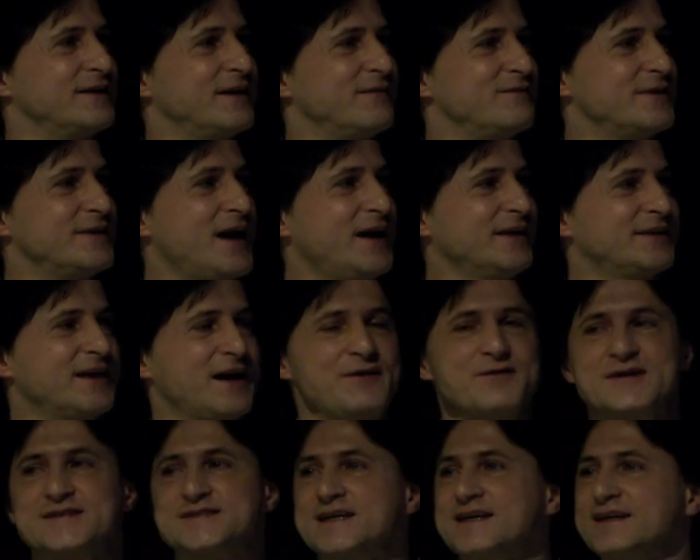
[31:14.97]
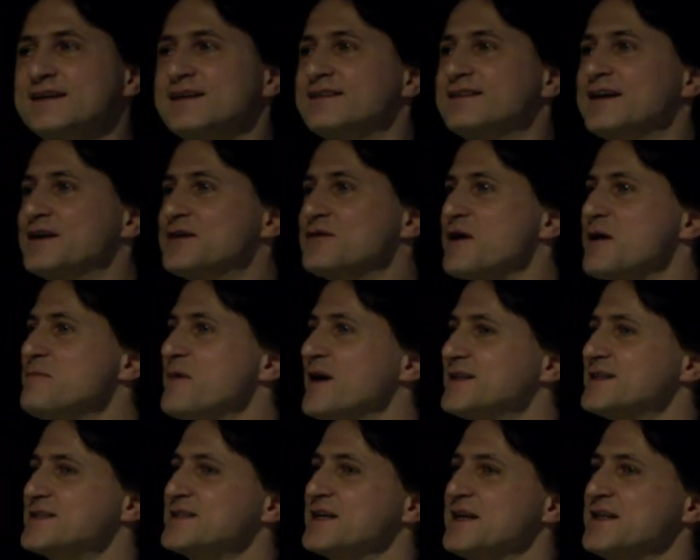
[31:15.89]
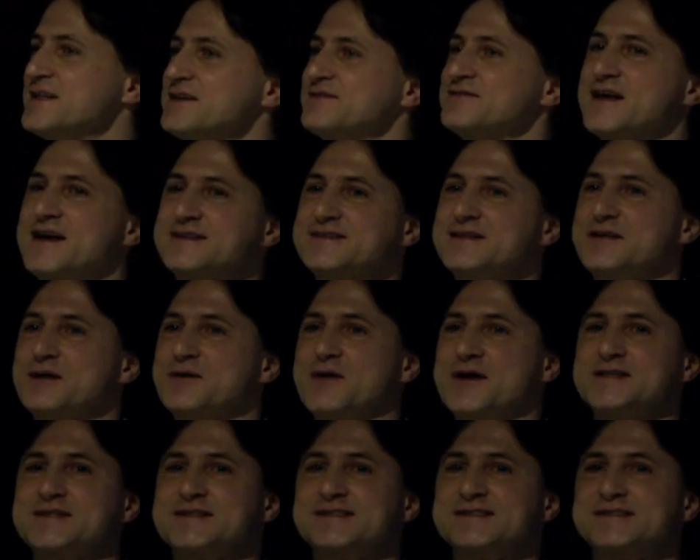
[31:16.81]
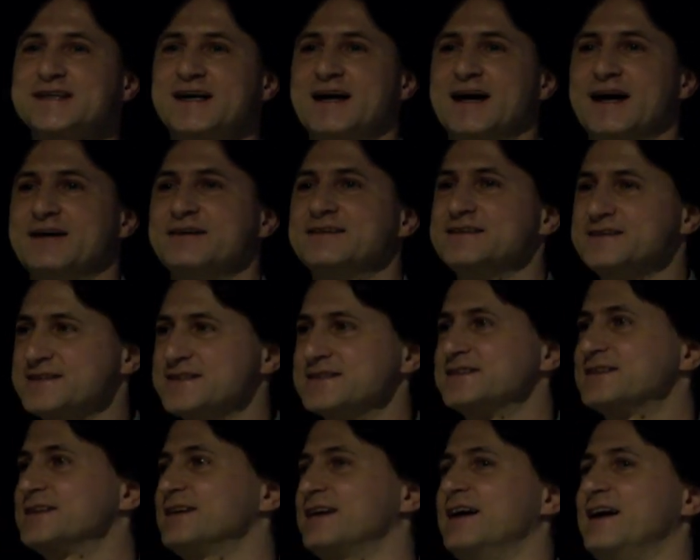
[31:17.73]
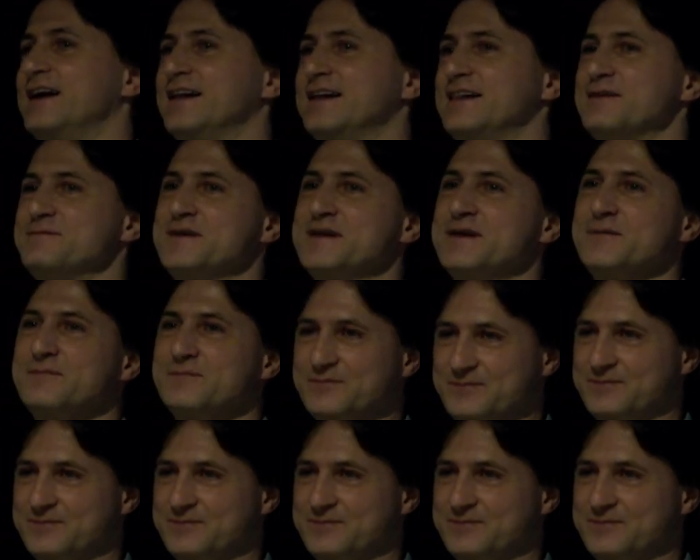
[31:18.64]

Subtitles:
With that, I want to say thank you very much. And if there's any questions, just let me know.